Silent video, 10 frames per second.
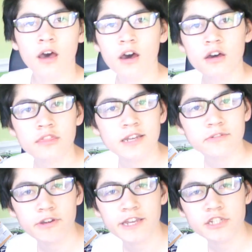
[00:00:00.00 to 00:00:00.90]
I
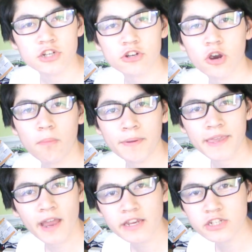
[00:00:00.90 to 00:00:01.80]
think we should
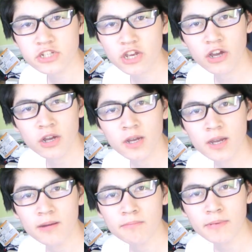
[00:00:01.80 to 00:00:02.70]
copy Asia
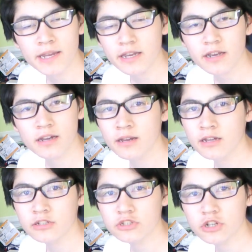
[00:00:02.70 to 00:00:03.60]
and make
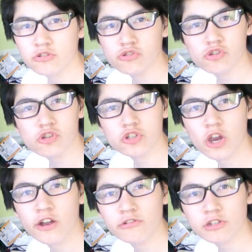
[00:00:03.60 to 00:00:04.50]
children's
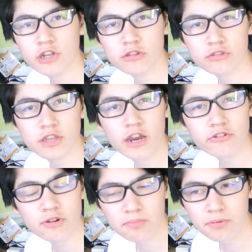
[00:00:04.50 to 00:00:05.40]
childhood
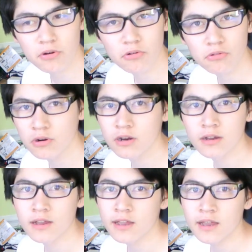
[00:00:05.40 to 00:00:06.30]
terrible.
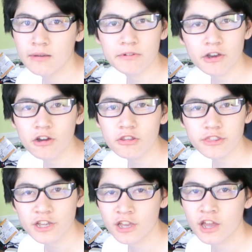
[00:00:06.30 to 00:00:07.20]
And we can't
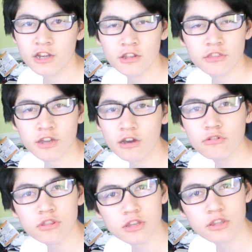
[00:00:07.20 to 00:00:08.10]
think of anything
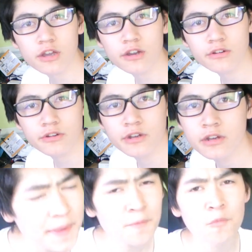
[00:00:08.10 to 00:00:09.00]
else to do. I
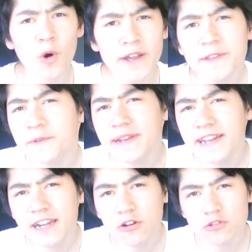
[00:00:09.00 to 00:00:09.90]
mean, why do we
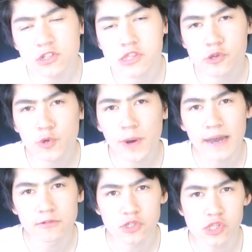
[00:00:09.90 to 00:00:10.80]
need longer school
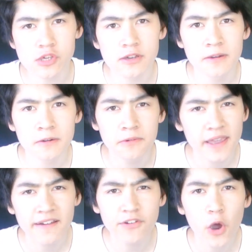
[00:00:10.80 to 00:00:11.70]
hours? We
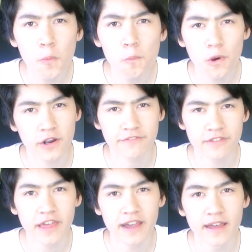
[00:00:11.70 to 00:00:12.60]
have homework for
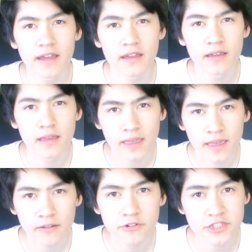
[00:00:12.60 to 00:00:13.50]
that,
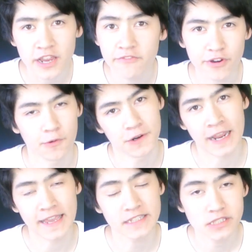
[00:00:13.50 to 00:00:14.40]
which everyone
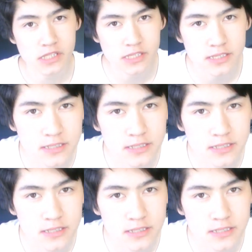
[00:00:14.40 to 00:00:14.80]
hates.